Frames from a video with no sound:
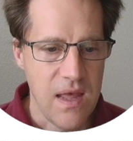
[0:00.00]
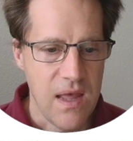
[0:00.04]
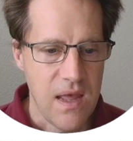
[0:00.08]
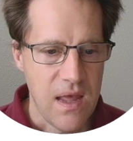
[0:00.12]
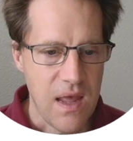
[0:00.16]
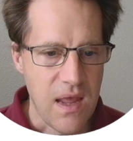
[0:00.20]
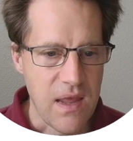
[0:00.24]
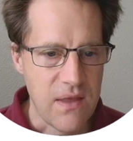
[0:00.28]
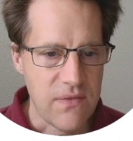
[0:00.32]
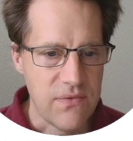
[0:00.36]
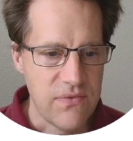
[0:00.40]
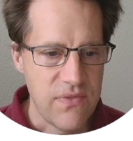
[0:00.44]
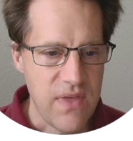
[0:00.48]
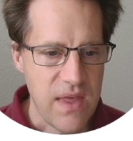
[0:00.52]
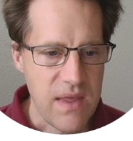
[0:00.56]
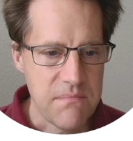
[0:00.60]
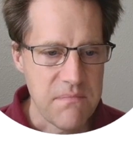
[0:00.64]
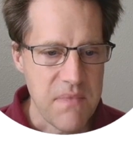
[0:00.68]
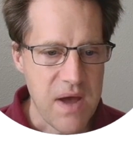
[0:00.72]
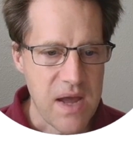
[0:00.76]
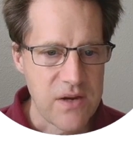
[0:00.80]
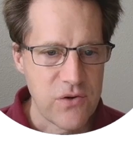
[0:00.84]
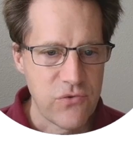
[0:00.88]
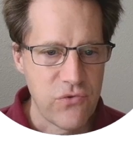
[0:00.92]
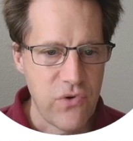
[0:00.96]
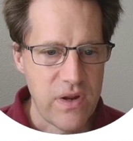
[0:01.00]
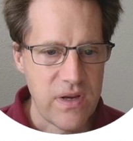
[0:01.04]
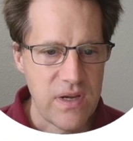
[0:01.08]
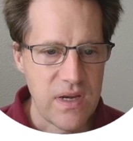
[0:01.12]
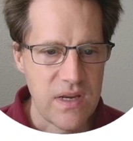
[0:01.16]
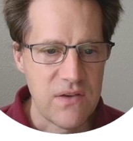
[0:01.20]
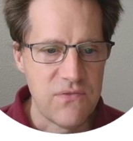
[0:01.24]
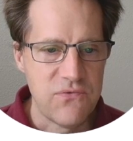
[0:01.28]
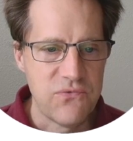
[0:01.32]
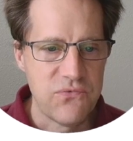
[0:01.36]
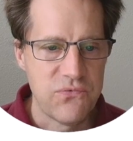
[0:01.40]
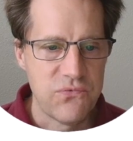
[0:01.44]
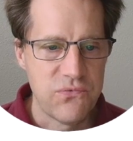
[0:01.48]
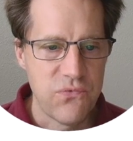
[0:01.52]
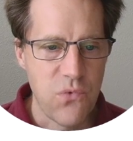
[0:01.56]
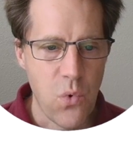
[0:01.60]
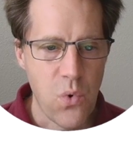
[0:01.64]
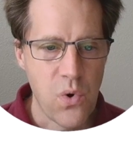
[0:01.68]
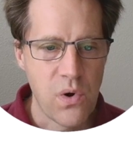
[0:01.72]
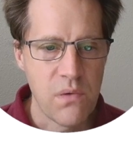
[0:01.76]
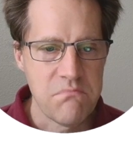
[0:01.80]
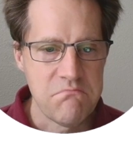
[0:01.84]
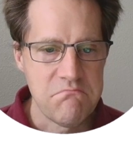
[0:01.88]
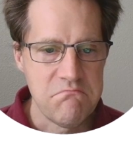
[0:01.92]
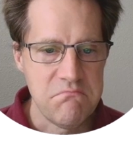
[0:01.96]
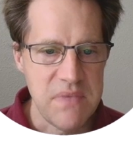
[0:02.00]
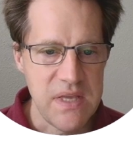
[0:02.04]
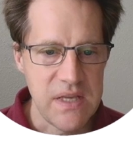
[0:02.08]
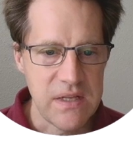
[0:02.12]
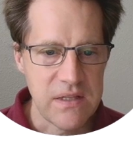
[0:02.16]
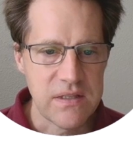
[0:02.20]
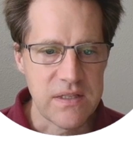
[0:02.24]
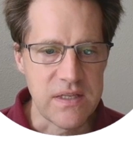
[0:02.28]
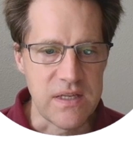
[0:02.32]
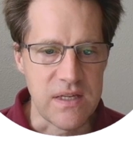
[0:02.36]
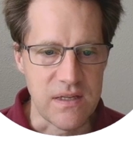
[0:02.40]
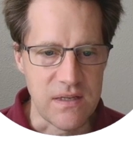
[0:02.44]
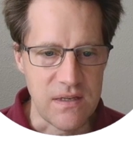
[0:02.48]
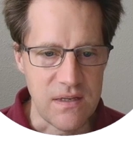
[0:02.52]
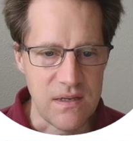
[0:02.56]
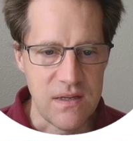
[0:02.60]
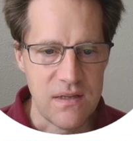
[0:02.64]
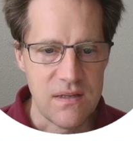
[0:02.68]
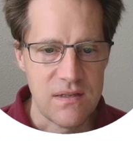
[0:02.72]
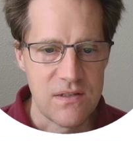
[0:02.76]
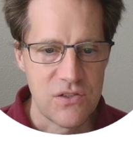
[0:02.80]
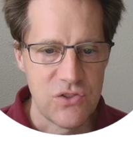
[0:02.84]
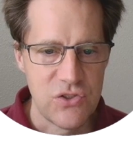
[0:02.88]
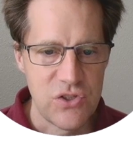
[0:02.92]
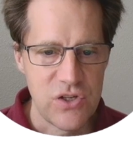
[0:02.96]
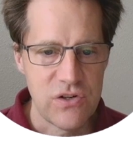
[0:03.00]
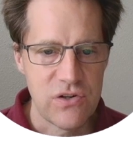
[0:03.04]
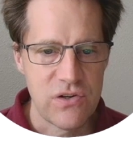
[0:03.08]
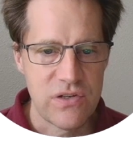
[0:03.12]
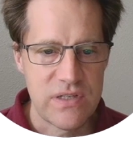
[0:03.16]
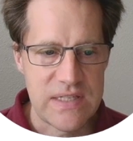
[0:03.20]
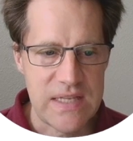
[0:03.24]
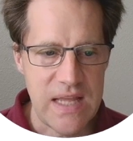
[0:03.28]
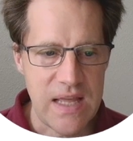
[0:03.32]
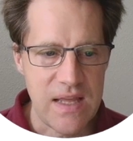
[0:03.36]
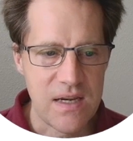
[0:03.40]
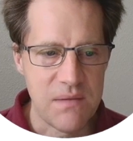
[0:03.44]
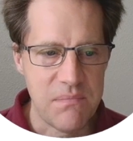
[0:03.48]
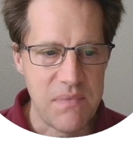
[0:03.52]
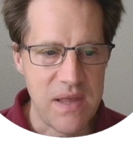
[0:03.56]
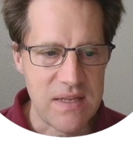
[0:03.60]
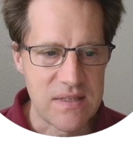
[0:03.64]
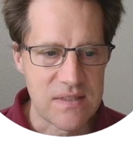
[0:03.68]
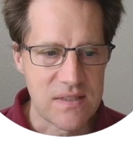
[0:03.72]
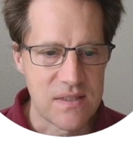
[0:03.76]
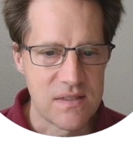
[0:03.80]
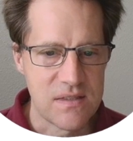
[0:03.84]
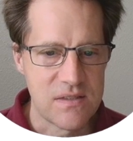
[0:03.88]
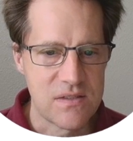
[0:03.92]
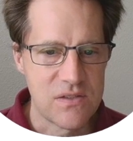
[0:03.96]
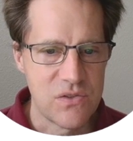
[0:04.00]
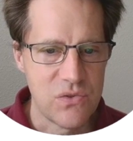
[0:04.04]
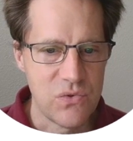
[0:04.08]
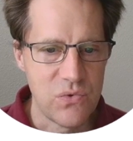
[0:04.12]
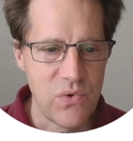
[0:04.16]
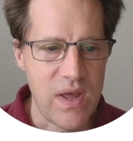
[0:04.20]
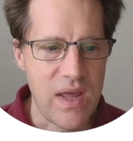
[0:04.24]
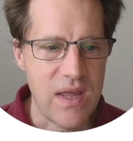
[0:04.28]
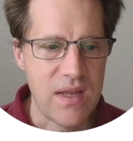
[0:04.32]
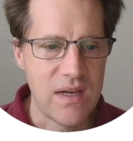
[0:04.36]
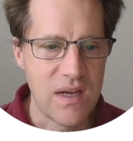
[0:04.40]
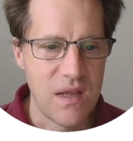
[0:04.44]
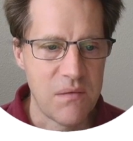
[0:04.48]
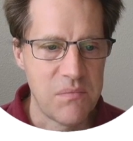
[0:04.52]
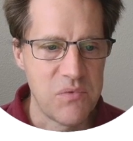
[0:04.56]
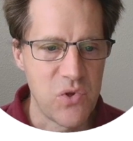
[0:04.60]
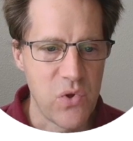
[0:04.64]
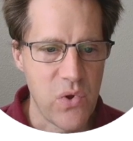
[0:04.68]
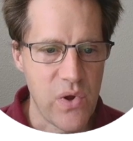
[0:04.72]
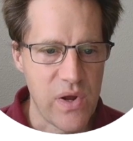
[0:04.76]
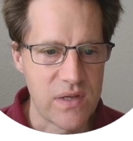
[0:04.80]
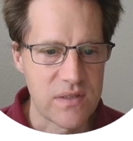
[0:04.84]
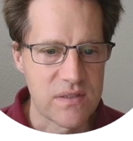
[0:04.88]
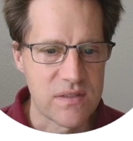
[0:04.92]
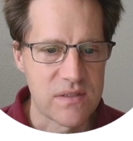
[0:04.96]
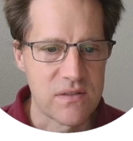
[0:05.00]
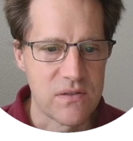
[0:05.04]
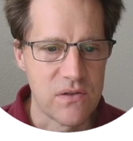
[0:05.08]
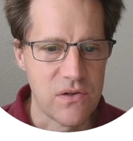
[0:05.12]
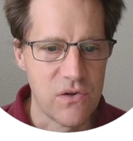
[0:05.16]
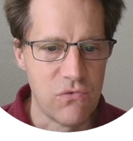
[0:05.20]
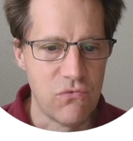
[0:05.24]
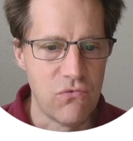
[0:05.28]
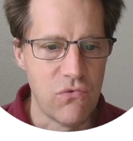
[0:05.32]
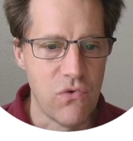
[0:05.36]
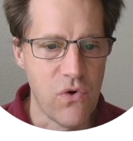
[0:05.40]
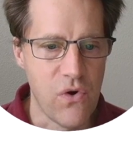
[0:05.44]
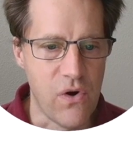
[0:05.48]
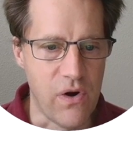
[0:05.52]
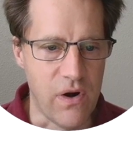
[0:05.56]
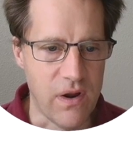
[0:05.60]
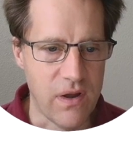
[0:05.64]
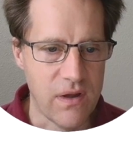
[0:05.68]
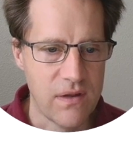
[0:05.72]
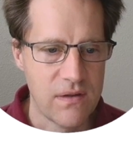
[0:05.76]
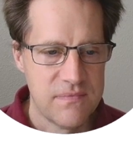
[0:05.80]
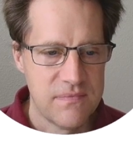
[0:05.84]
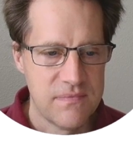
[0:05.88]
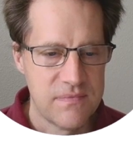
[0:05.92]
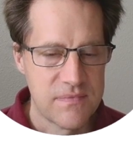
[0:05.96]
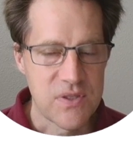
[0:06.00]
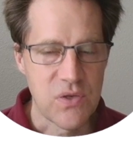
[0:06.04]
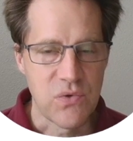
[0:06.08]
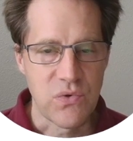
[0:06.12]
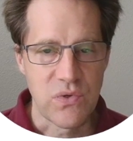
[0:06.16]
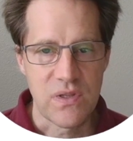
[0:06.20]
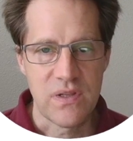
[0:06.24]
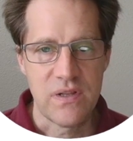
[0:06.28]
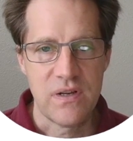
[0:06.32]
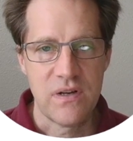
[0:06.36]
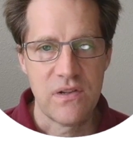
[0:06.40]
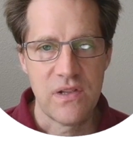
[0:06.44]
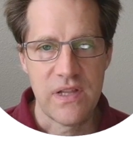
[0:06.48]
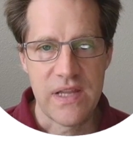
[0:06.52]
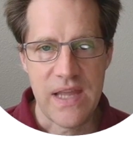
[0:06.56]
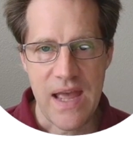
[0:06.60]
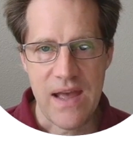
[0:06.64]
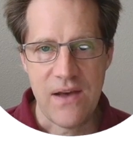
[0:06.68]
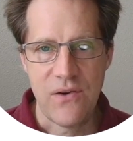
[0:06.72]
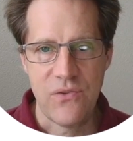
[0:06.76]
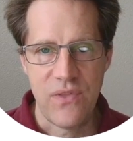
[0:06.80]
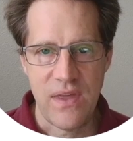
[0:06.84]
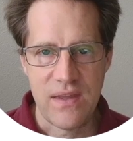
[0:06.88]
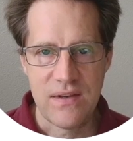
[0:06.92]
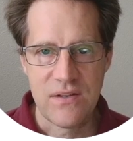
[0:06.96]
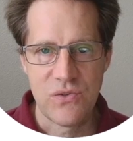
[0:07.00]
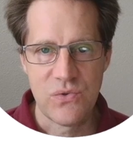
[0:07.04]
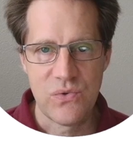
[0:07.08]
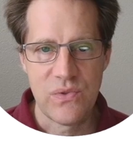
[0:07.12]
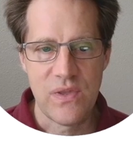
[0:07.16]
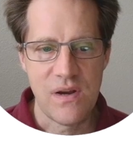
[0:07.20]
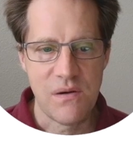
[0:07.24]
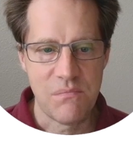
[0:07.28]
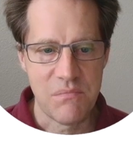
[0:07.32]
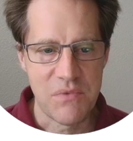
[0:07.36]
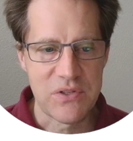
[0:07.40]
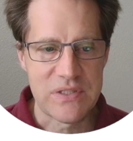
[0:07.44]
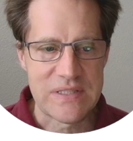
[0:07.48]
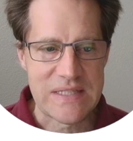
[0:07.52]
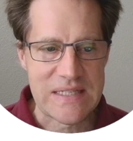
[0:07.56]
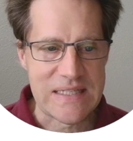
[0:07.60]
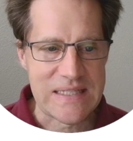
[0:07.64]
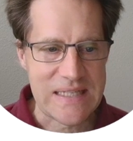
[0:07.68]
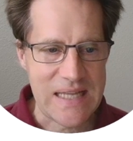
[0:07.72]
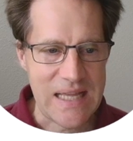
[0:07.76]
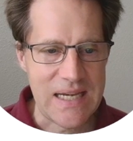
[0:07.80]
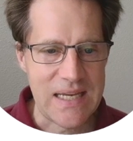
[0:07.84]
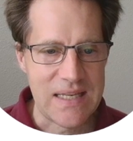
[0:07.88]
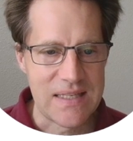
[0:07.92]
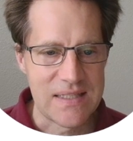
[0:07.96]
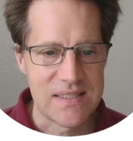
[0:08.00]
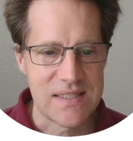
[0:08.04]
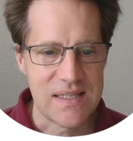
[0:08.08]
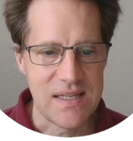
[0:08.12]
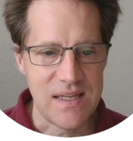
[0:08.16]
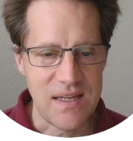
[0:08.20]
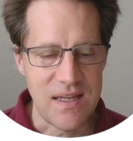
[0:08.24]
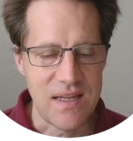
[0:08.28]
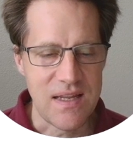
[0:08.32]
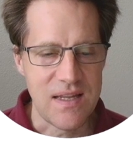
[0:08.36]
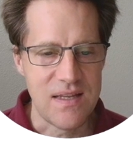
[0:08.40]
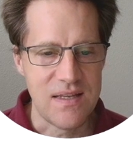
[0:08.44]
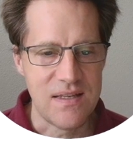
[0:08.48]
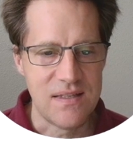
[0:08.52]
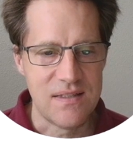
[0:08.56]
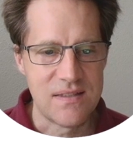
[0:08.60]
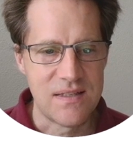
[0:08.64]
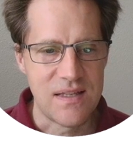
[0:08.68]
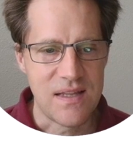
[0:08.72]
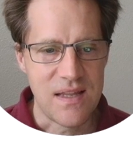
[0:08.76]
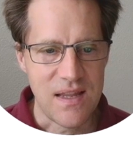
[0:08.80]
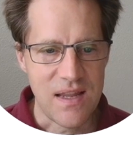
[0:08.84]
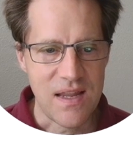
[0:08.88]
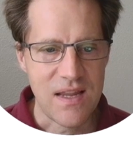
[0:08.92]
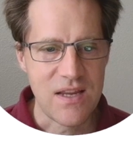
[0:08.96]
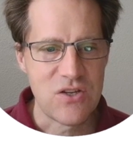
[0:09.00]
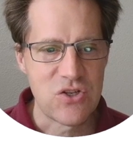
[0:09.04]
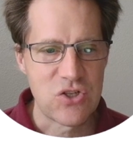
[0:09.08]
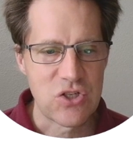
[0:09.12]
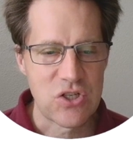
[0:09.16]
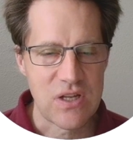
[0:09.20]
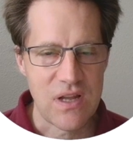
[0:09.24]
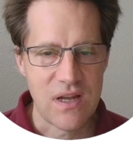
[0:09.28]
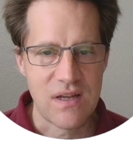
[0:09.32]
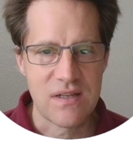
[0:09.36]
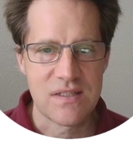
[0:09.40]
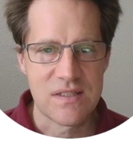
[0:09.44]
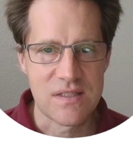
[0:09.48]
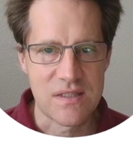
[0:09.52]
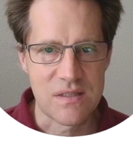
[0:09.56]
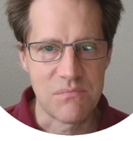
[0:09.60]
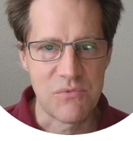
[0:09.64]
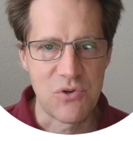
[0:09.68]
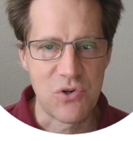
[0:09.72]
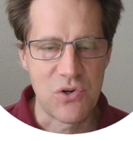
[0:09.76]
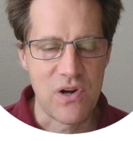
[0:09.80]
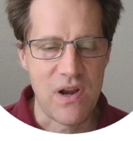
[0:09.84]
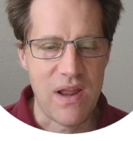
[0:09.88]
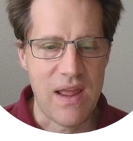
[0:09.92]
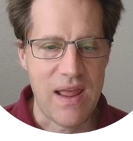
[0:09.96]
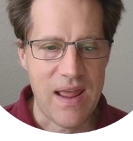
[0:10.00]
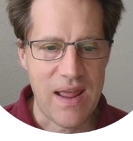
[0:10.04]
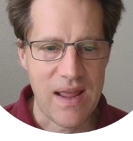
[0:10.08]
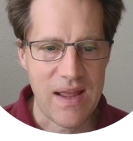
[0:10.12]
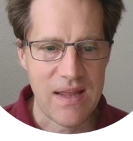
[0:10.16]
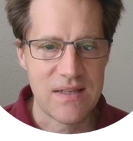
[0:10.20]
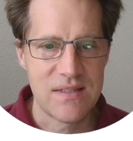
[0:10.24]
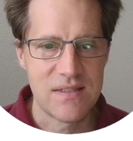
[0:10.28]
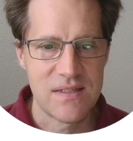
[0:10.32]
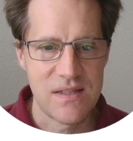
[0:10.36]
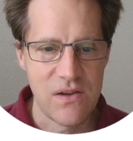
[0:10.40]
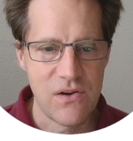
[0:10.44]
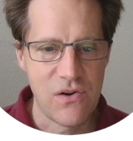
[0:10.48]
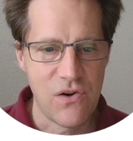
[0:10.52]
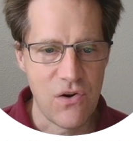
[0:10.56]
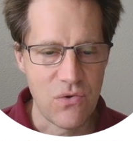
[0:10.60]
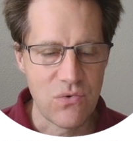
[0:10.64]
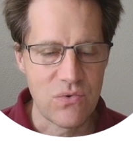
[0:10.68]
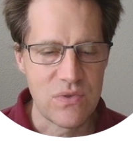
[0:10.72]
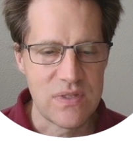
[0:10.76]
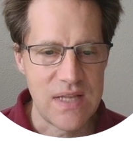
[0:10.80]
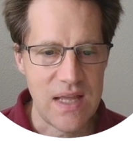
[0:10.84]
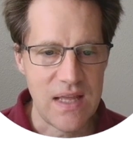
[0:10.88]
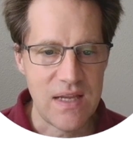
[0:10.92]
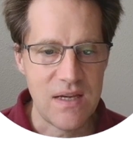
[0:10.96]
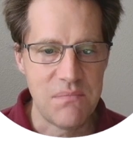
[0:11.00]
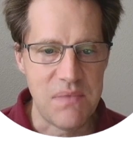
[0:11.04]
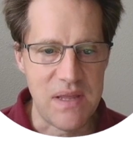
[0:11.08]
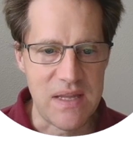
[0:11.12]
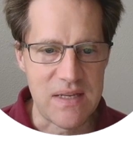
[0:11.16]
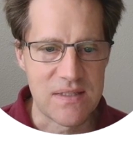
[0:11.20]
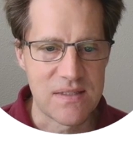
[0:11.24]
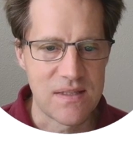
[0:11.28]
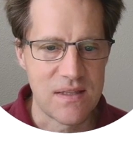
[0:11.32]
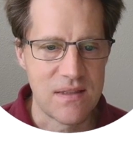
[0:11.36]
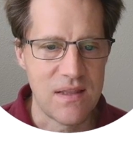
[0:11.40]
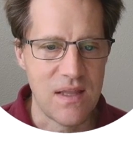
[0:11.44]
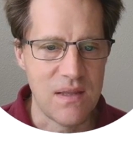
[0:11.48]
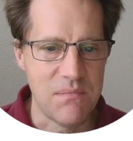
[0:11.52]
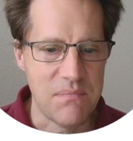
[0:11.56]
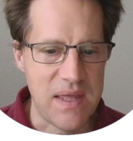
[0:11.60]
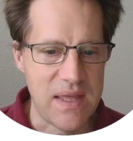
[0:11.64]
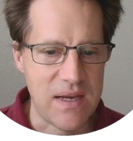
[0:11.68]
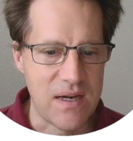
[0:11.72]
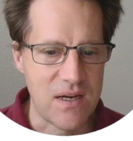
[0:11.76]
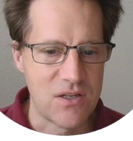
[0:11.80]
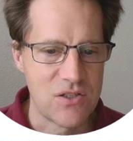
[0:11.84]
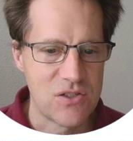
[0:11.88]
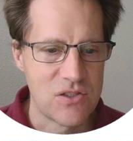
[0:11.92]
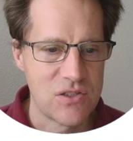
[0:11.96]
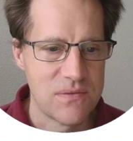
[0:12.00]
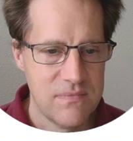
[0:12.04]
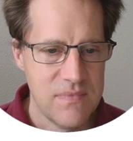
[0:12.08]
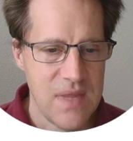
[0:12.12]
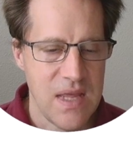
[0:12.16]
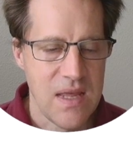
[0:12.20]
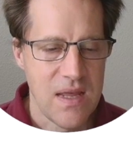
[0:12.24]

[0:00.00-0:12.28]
And they migrated 4 million Jira databases to AWS Aurora. So clearly how they do their multi-tenancy is each customer has their own database that they manage.